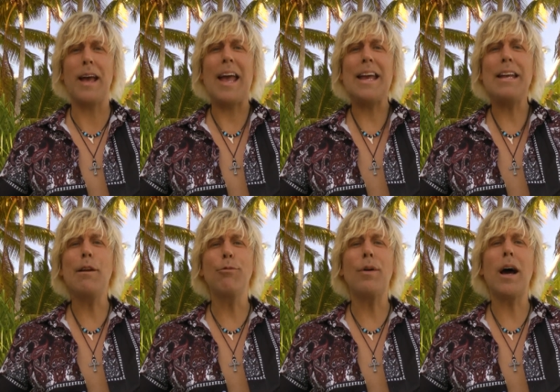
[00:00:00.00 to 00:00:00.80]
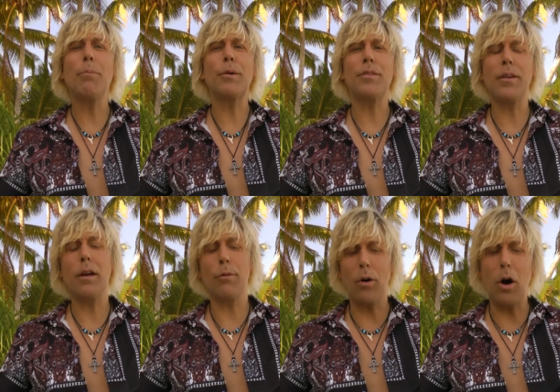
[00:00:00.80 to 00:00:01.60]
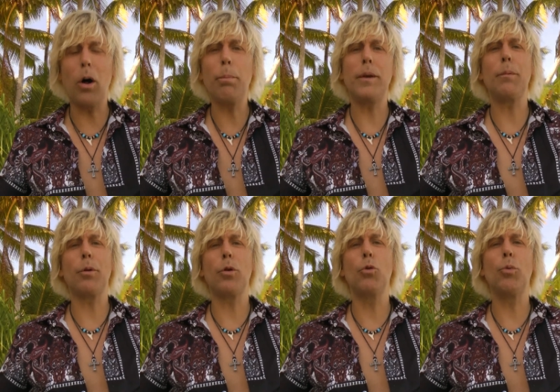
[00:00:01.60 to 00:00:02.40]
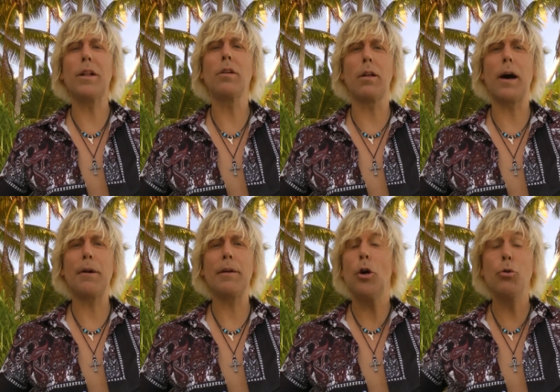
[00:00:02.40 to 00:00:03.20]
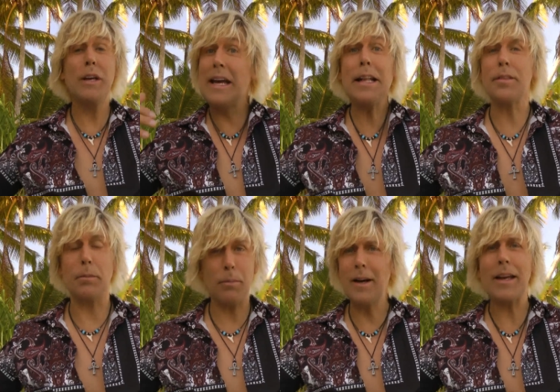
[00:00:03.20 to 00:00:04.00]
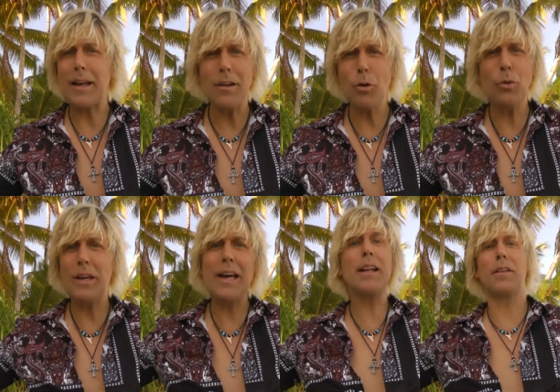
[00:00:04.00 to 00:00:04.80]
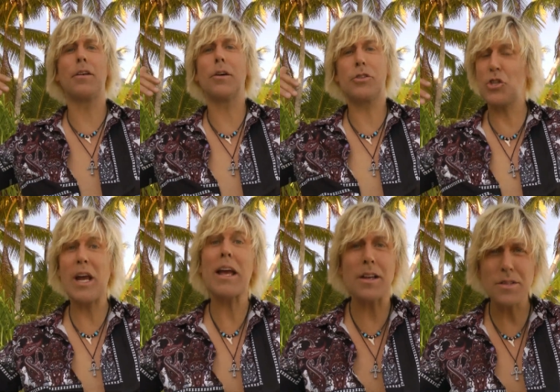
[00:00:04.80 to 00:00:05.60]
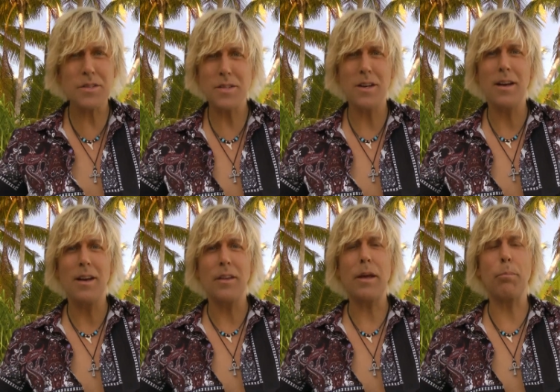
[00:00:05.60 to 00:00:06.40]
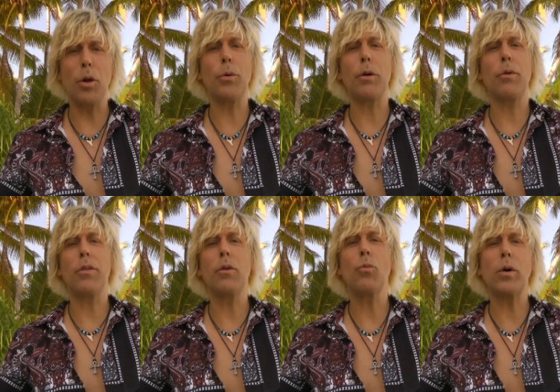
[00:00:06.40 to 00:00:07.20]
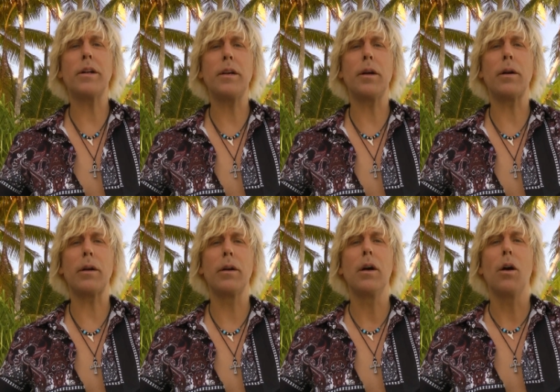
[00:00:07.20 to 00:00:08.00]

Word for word: 85% of all people who win the lottery, who get the money, who get their chance, they blow it within one year.